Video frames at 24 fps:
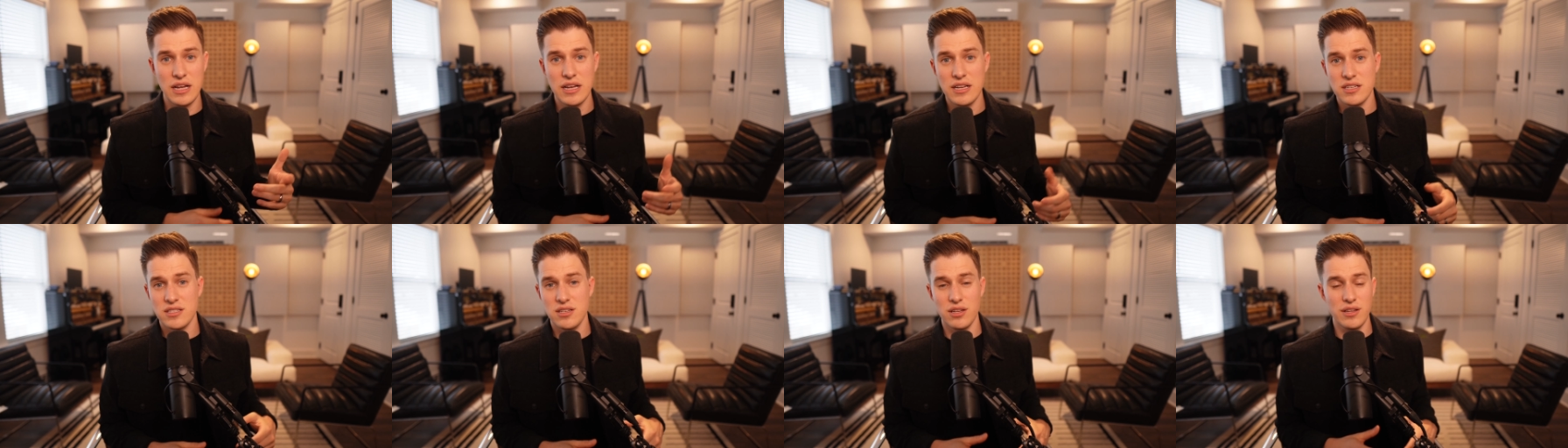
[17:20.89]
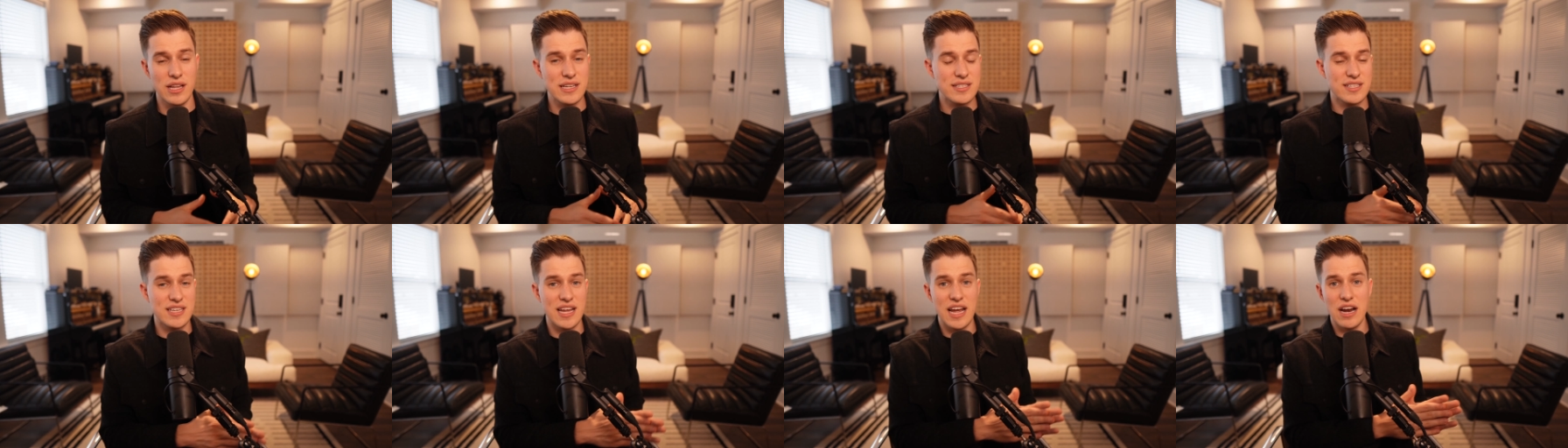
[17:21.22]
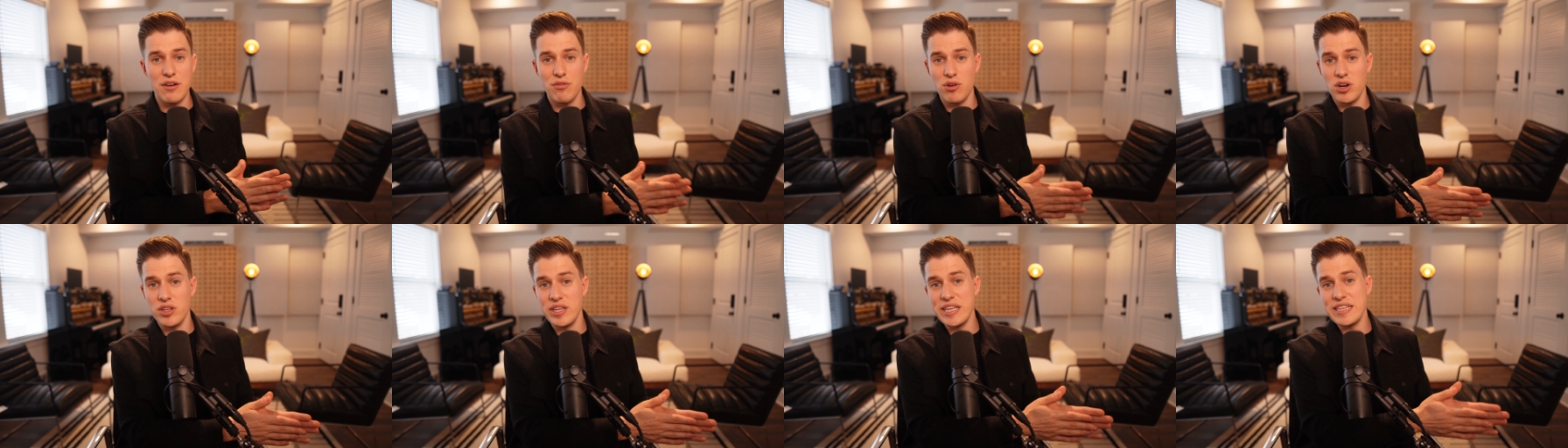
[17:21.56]
So let's say a
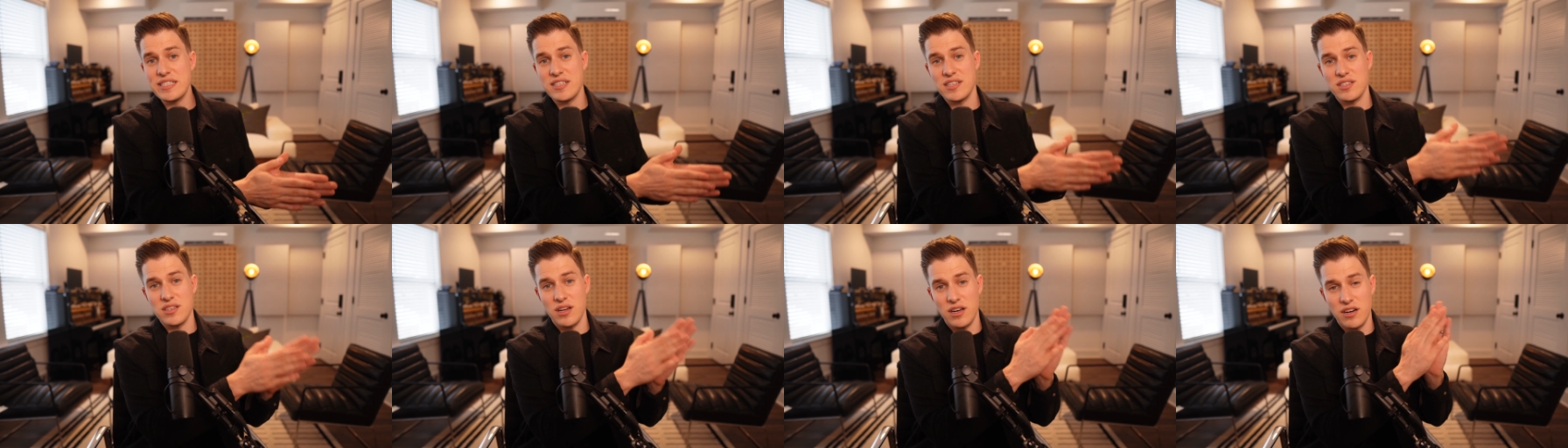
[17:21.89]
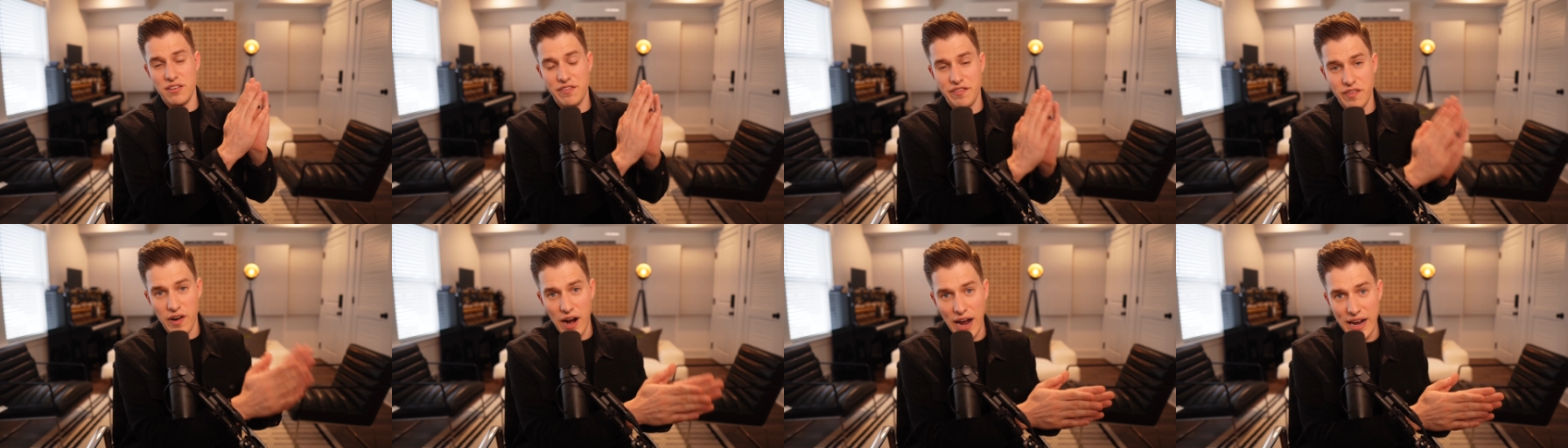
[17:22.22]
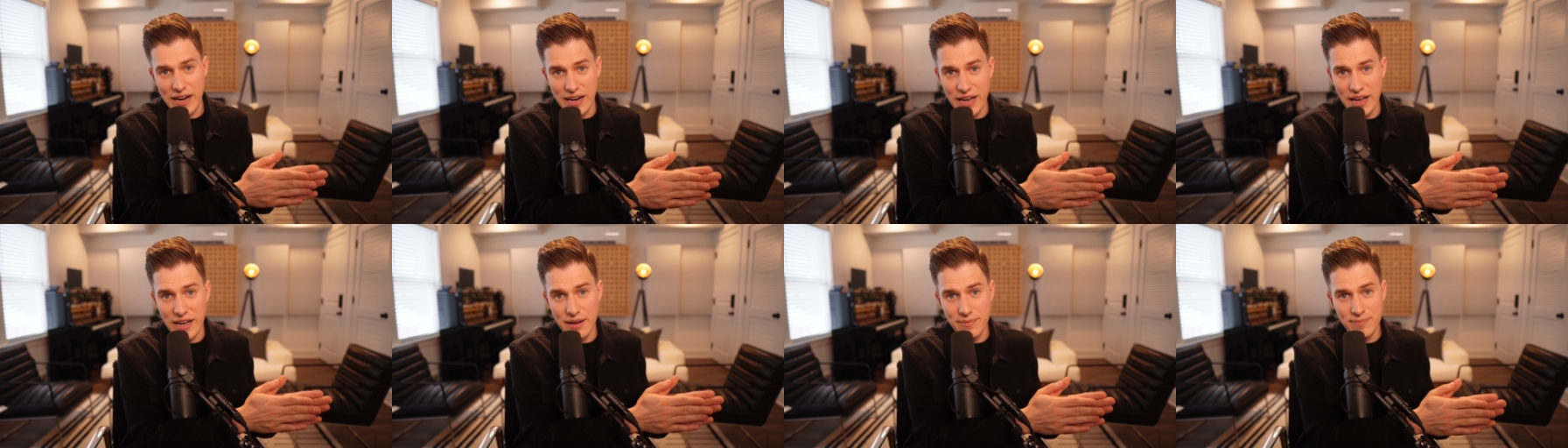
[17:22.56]
release is on a
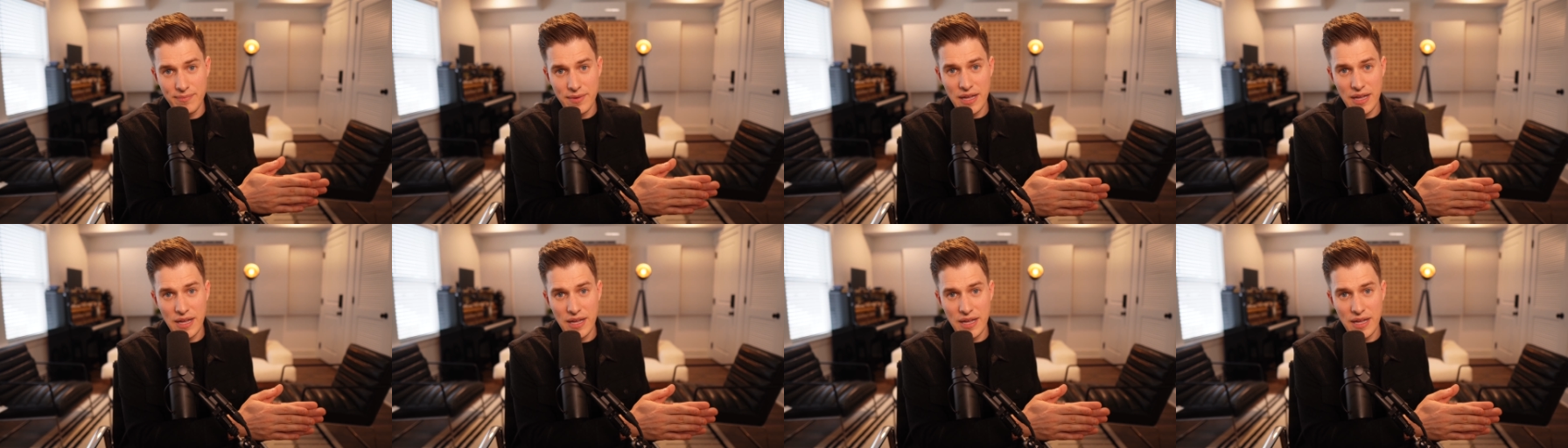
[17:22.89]
Friday